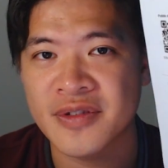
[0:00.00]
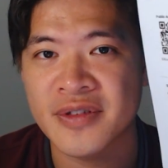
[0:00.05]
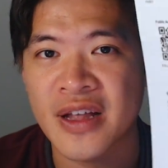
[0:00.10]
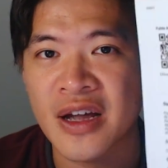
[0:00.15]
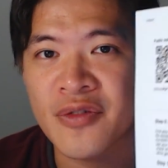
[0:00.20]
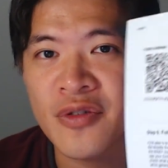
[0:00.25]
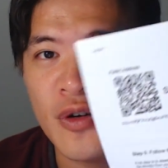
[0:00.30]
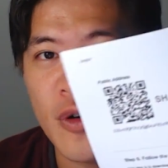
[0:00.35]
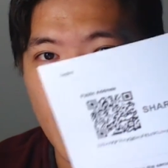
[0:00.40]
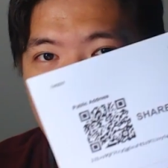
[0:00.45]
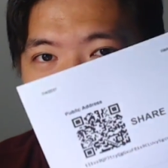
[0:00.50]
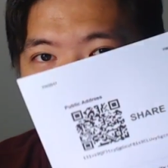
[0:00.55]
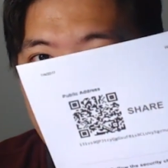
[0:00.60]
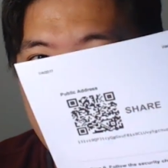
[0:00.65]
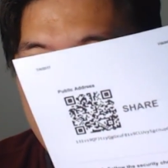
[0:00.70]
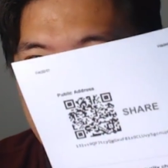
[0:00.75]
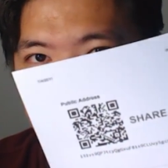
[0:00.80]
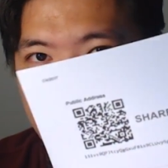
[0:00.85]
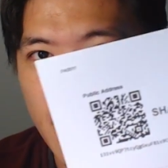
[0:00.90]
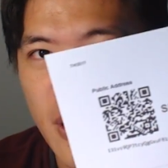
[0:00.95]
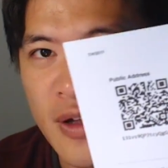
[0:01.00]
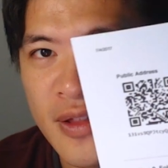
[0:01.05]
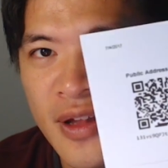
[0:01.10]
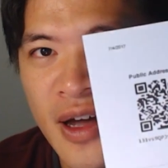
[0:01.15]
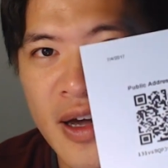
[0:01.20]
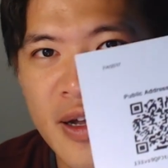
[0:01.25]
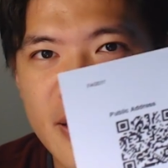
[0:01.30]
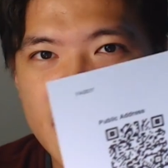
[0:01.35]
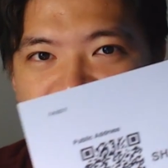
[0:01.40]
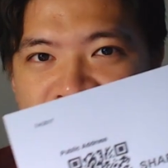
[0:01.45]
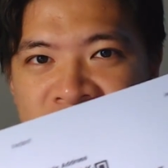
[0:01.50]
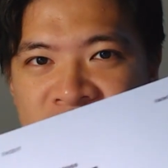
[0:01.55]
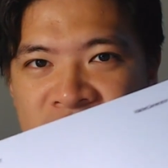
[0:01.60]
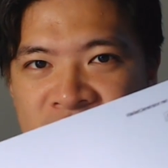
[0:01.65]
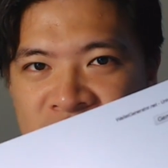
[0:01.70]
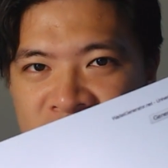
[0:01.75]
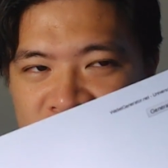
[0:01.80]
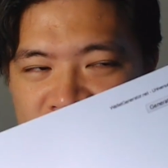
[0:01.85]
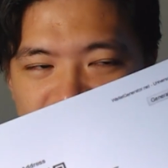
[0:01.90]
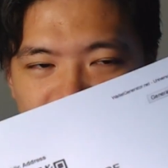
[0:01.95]
Never, of course, show it online, and this is
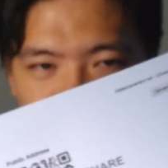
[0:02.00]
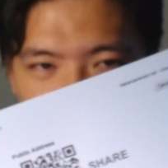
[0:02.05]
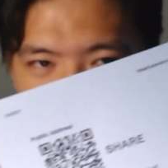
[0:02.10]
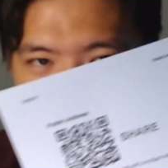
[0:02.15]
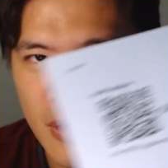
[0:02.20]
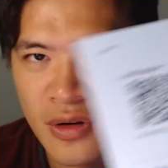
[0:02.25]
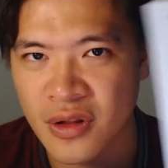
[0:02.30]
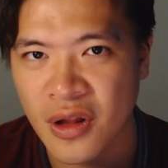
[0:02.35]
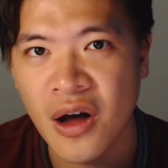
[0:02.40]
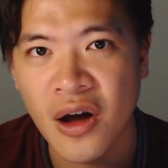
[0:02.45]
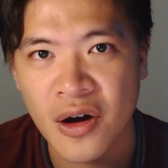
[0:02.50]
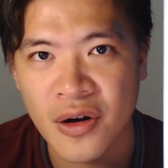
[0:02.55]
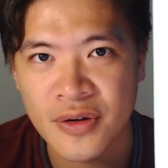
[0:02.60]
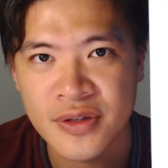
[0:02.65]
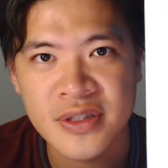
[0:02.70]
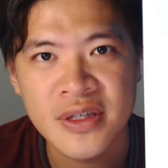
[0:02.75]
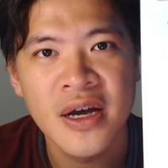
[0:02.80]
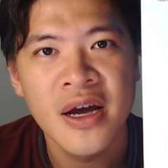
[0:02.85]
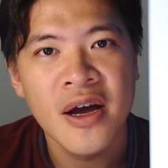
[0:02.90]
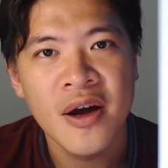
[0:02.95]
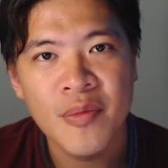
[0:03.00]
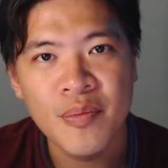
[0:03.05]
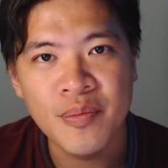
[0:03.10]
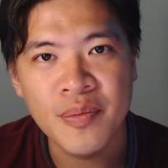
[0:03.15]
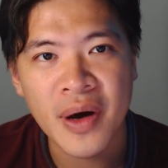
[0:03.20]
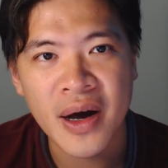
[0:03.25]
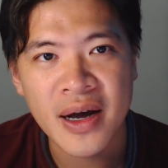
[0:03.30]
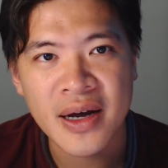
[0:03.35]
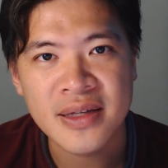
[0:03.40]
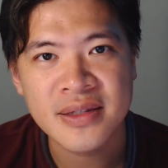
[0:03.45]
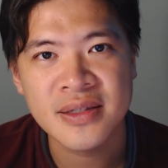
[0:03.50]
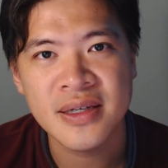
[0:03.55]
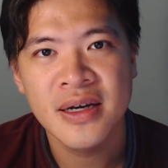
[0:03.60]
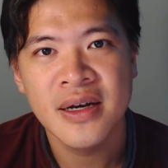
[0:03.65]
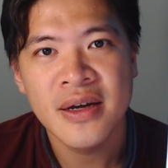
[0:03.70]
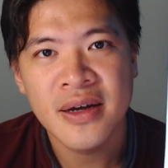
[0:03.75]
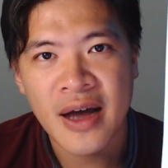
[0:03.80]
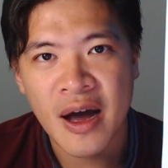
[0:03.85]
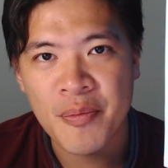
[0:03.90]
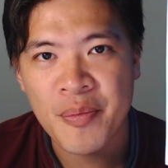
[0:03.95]
just for lols, but
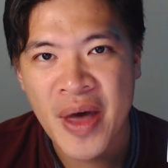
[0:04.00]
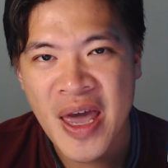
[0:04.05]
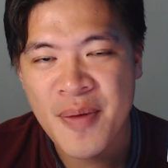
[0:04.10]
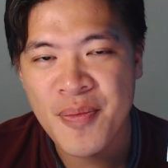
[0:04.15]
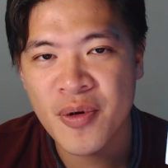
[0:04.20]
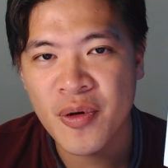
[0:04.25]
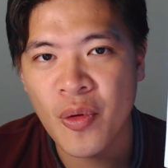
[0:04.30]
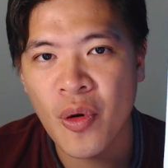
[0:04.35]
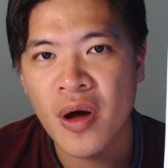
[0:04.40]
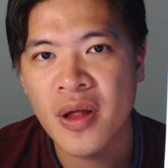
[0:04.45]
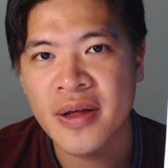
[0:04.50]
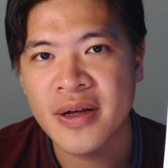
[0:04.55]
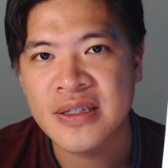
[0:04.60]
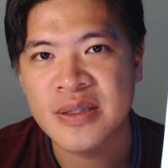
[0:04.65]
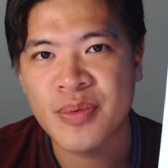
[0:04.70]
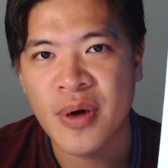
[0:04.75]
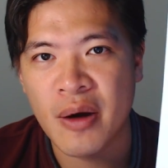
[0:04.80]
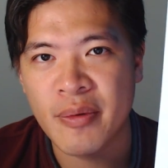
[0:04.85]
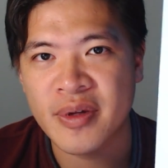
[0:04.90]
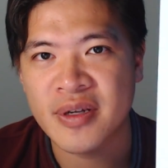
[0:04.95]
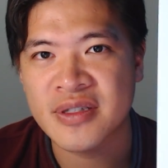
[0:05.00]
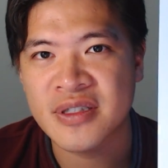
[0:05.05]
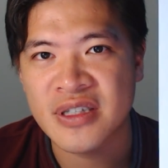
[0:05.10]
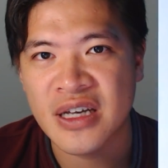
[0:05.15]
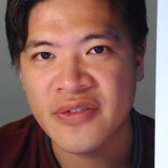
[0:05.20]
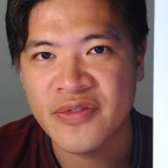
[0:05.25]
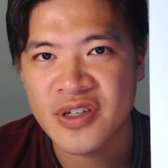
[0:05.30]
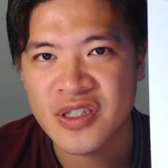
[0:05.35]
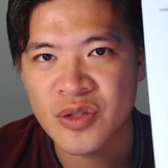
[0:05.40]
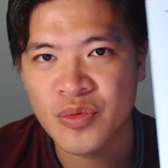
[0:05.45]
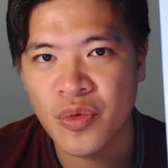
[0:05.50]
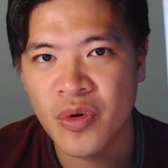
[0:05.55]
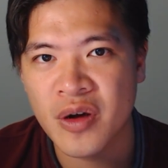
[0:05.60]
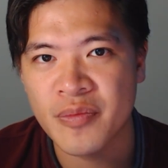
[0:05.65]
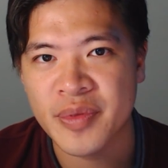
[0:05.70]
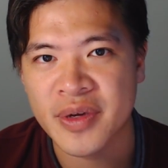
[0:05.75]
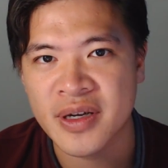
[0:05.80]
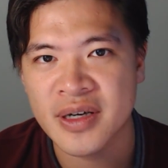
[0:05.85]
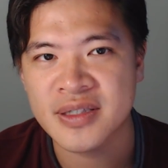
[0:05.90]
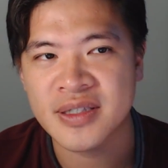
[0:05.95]
a paper wallet is probably the safest one
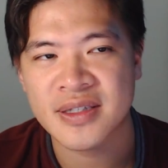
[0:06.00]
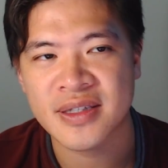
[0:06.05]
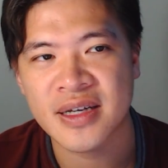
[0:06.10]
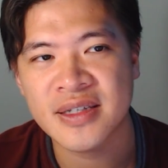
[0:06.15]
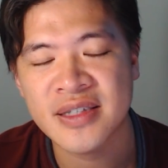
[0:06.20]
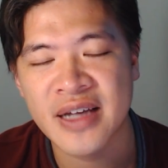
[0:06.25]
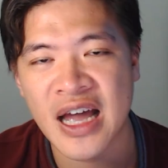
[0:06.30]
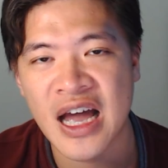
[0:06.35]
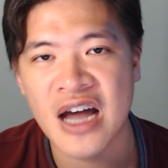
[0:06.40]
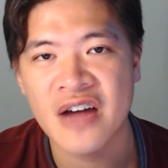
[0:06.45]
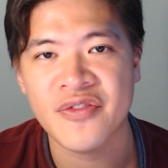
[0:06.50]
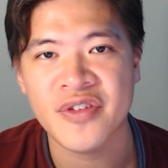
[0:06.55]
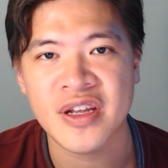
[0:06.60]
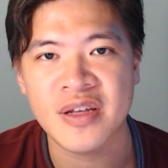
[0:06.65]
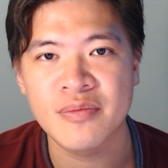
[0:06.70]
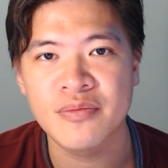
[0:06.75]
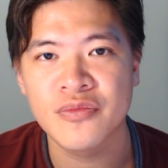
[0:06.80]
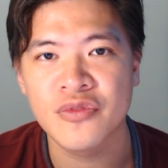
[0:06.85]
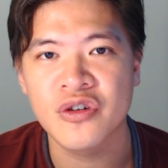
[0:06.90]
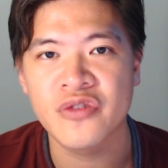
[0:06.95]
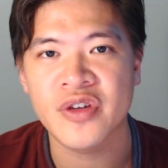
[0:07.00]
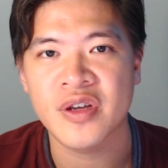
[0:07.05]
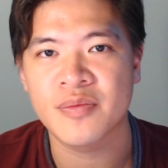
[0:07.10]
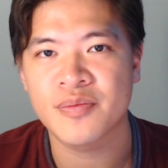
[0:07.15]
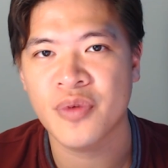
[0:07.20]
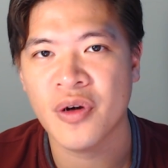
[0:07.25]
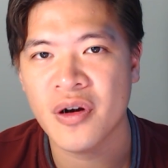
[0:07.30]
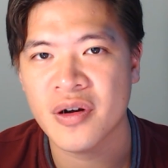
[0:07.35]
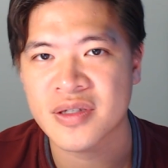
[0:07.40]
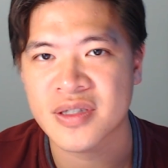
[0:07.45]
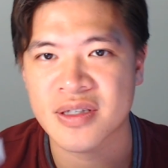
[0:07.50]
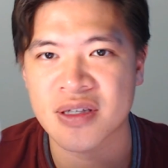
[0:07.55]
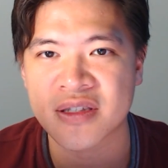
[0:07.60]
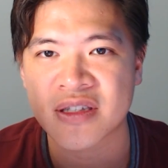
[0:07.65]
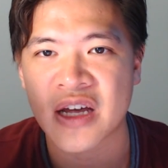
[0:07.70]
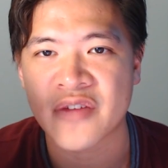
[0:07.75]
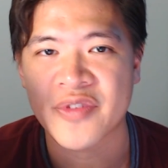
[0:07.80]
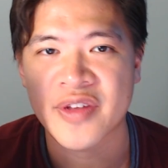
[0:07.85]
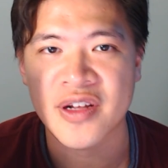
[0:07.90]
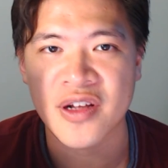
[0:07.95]
because it doesn't have any moving parts, it doesn't
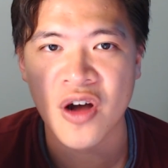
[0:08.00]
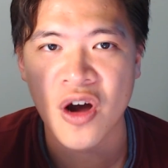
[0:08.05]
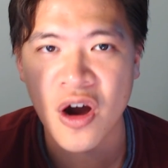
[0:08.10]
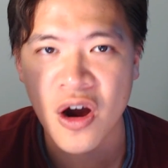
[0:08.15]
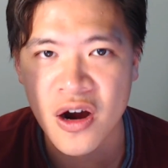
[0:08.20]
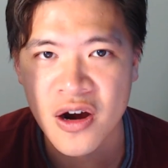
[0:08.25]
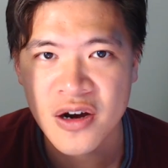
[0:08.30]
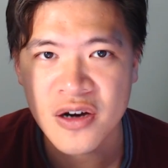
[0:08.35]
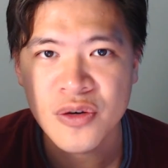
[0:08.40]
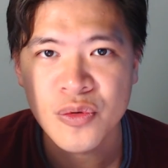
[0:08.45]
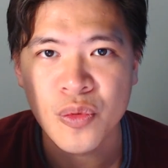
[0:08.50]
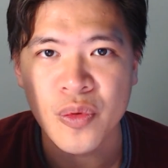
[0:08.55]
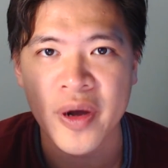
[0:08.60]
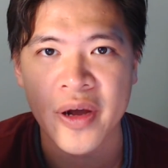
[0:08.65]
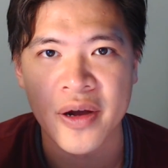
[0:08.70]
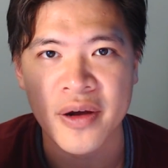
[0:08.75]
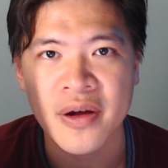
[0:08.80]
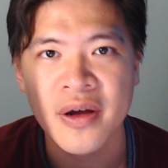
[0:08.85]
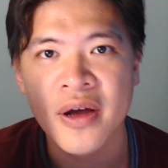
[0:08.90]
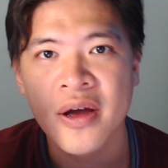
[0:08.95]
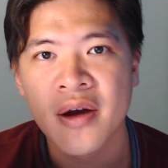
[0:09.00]
have any hardware.